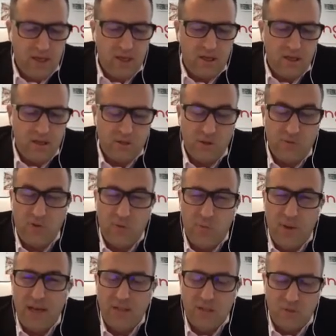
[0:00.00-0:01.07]
So if you
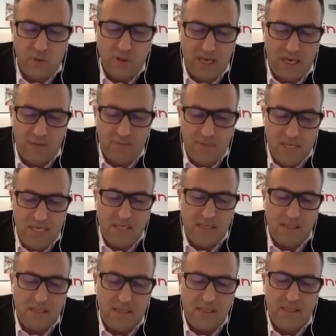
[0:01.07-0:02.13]
imagine what that
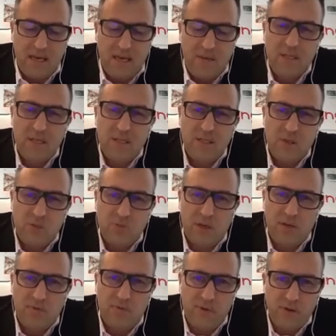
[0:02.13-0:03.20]
means you spend
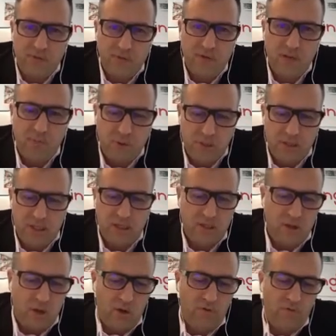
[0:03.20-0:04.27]
50%
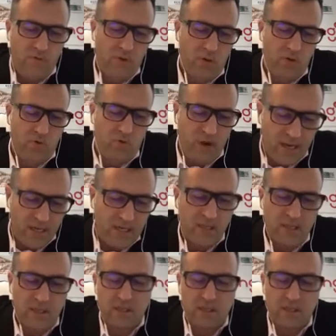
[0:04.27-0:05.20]
of your rent,